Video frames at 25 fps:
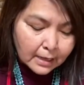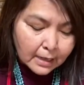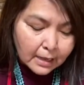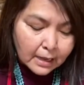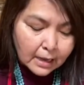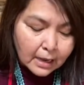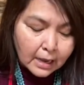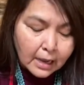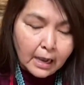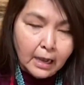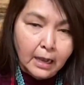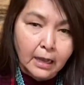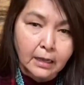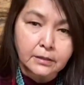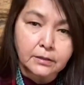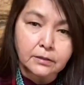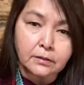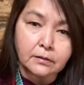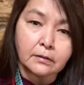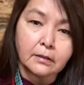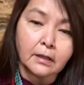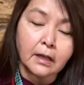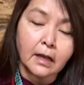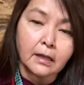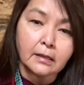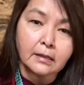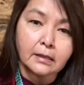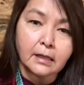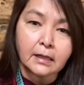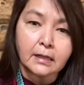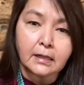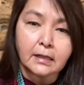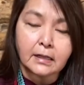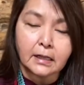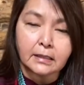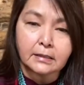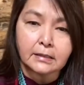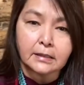adonana
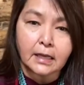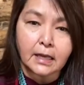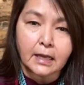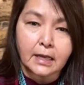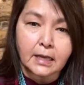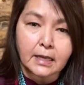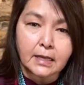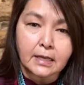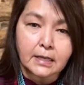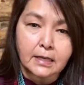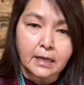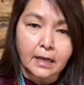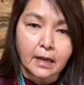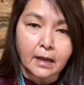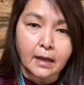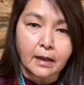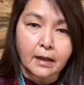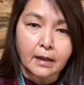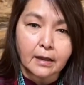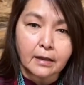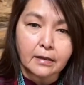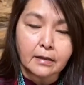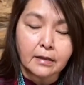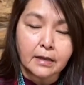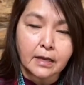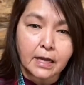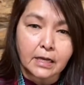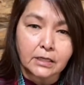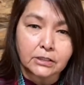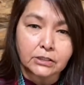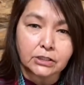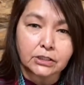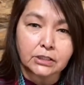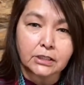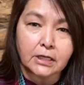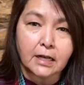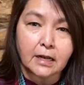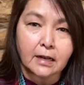shata ya
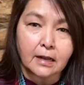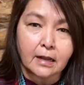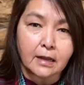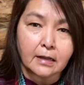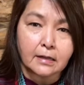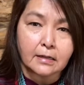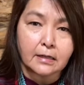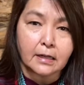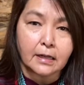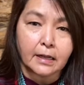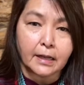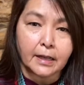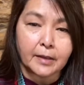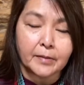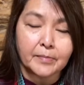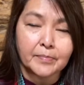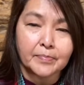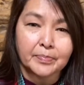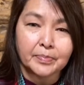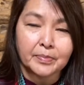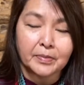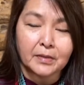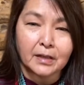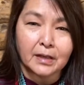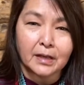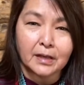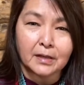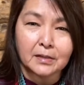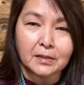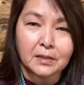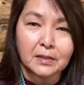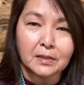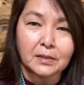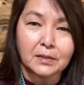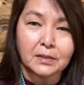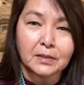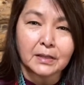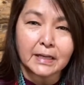ashtlatle
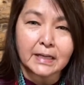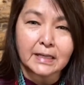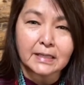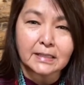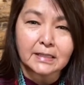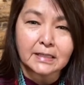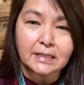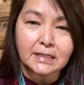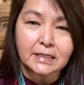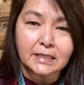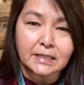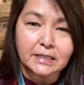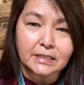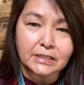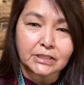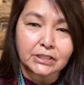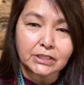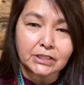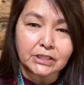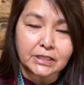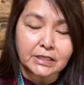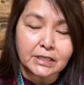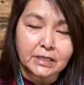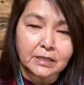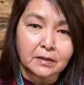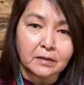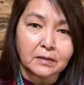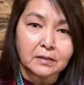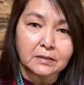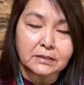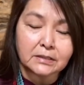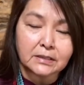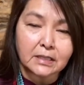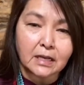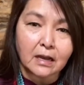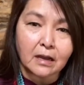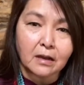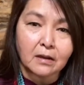ako khedigishi hot
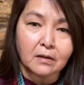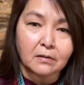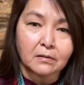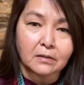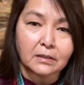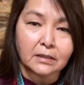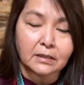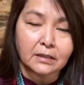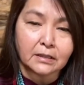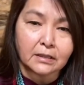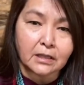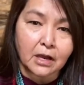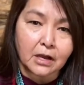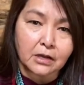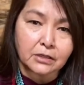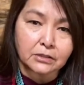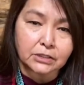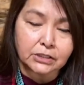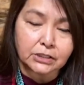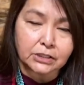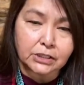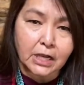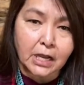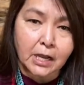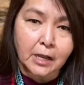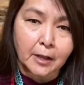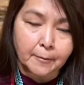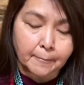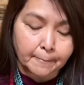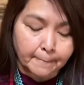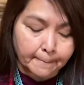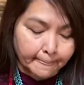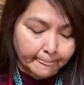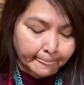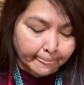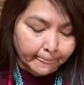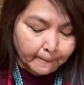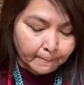out ndaja.
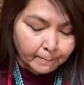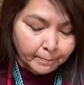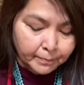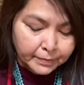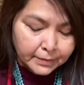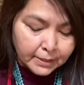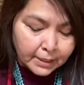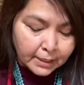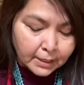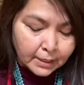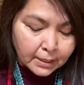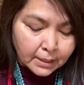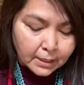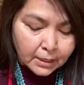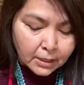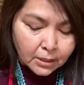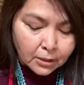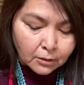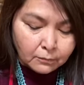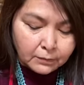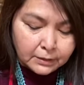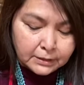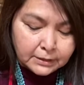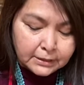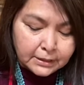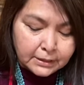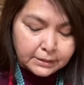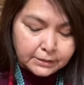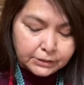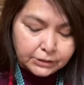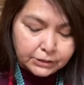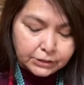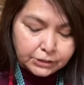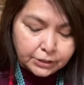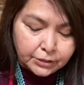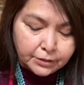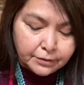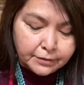With the
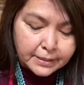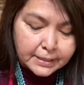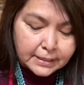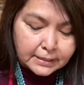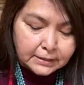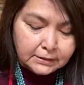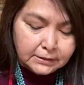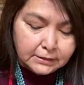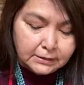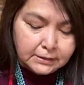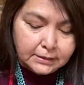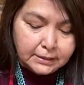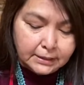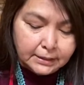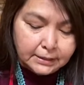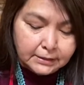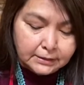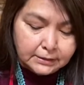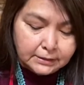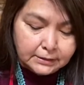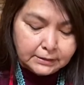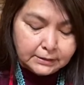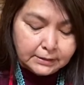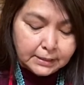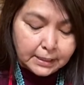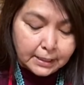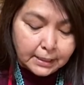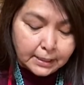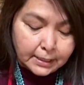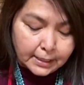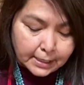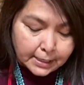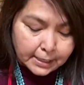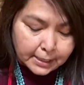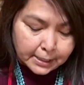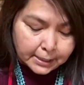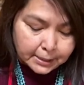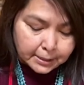stirring sticks,
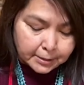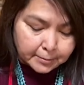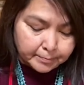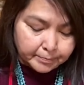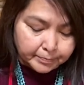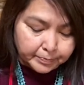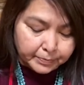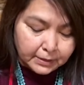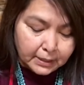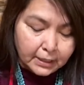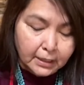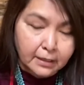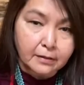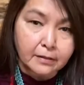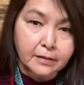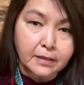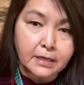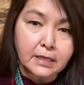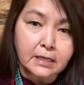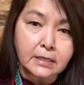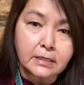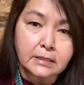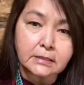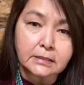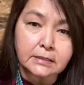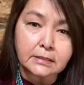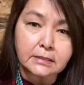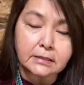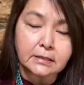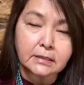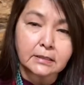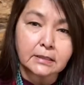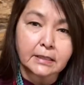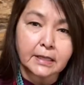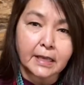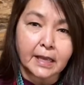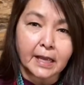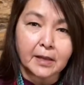these
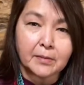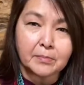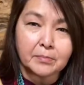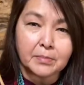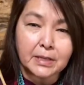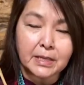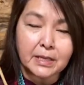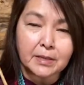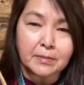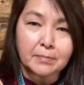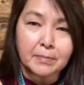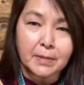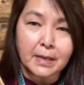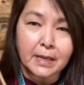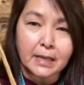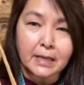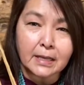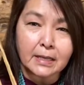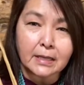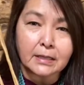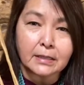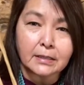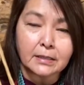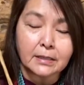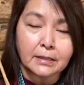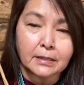can be made